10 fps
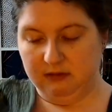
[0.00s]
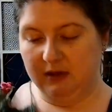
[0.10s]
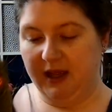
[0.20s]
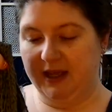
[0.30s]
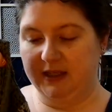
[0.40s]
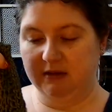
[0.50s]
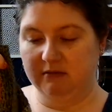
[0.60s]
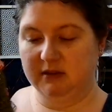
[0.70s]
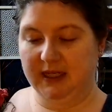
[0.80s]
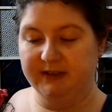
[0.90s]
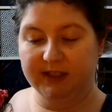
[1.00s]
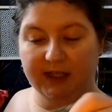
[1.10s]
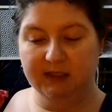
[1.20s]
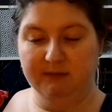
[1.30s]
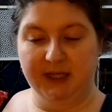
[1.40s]
hate sleeveless
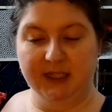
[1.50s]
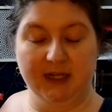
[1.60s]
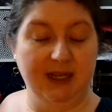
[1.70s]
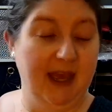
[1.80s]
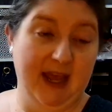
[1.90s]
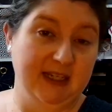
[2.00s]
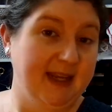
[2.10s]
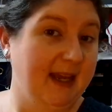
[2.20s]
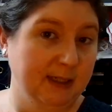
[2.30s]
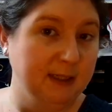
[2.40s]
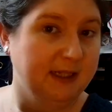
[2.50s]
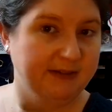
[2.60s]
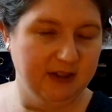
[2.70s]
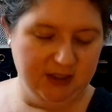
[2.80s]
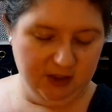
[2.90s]
things, basically, hence adding
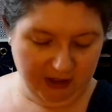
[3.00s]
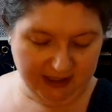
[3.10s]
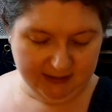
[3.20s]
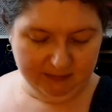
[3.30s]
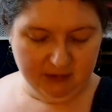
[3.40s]
sleeves to this dress.